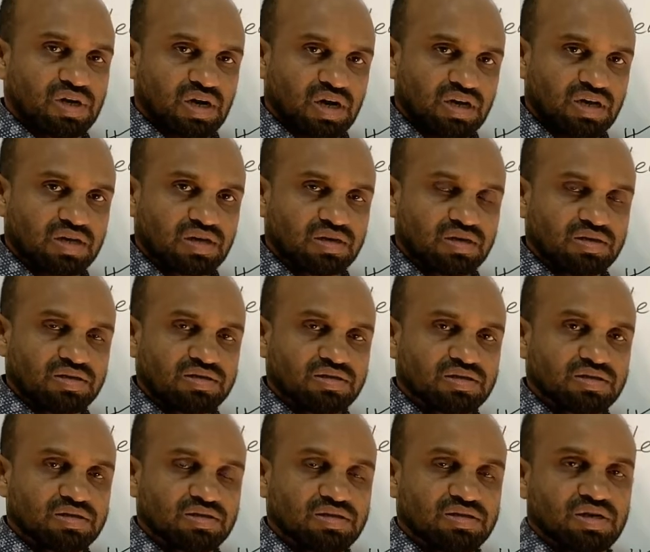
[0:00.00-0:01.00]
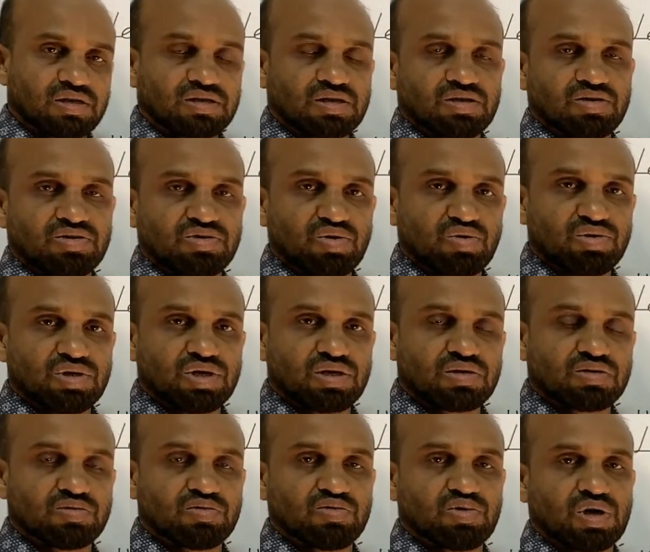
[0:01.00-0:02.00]
ion that can
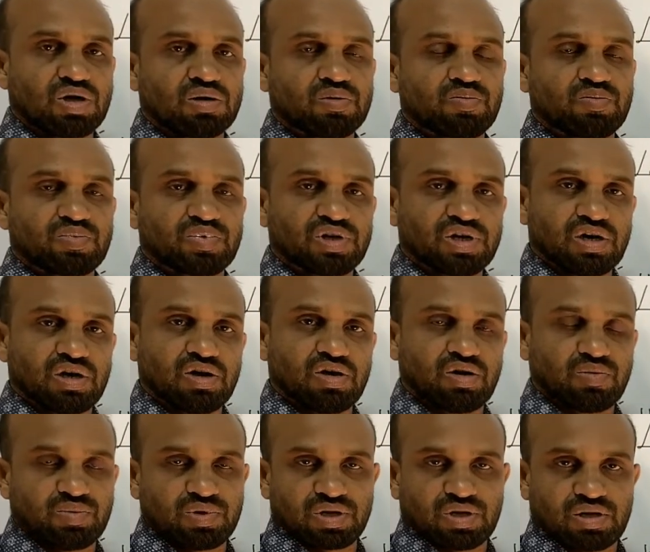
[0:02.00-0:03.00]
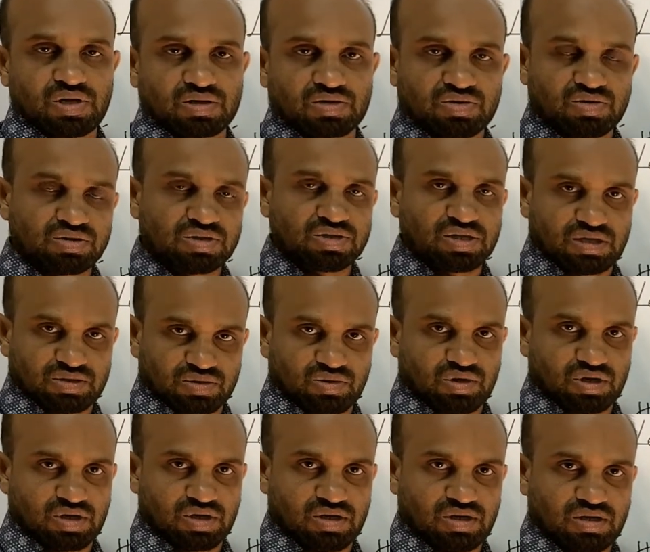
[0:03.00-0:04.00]
donate one pair of electrons as
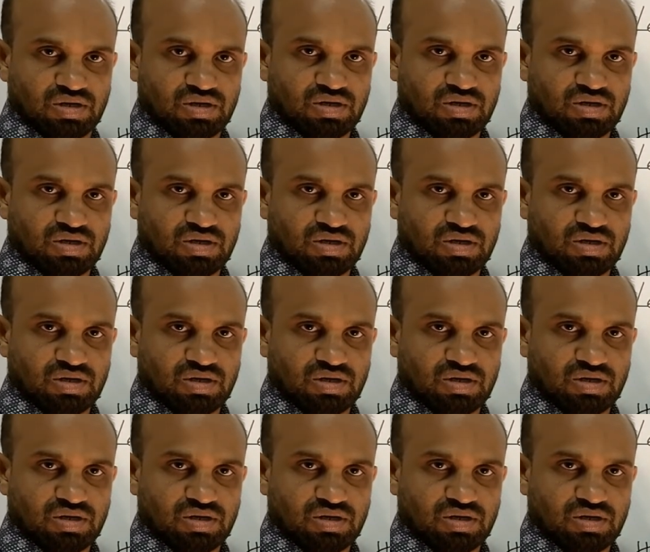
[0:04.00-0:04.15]
well.